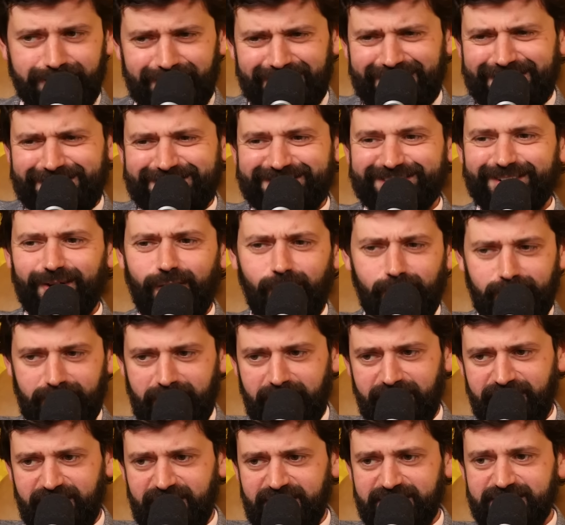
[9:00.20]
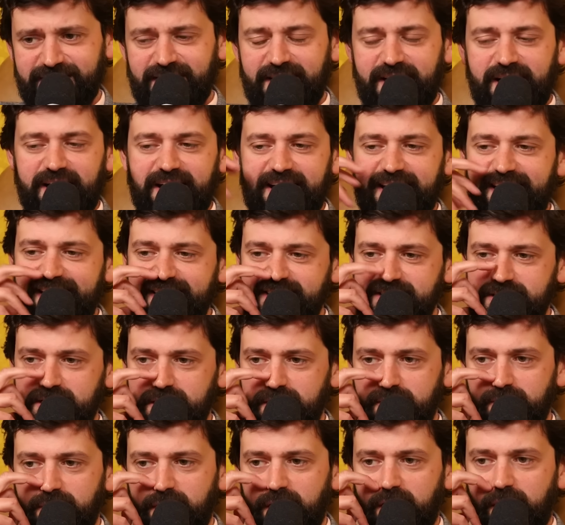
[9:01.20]
please, Qom, my friend. He's in
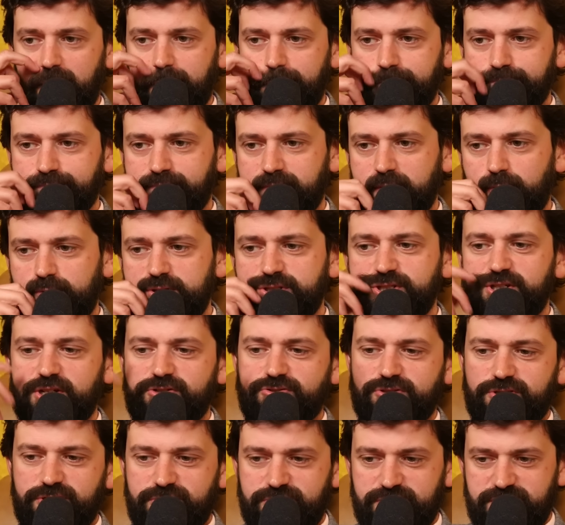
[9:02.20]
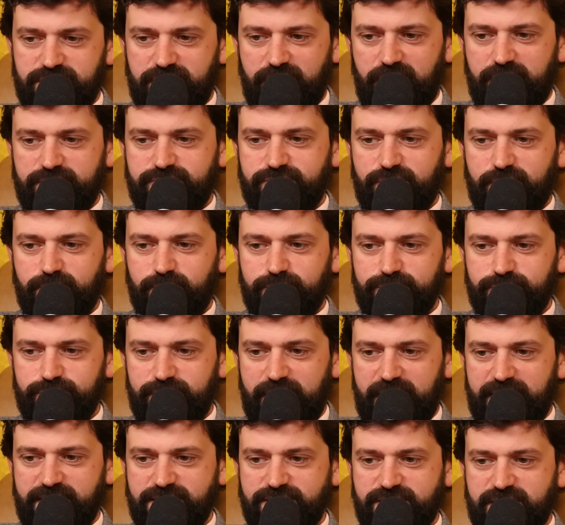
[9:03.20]
a... we should introduce the Ayatollah. We'll do
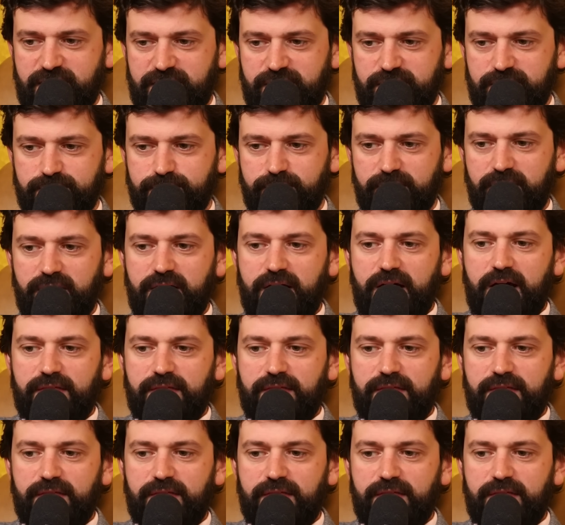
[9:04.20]
that in a second. But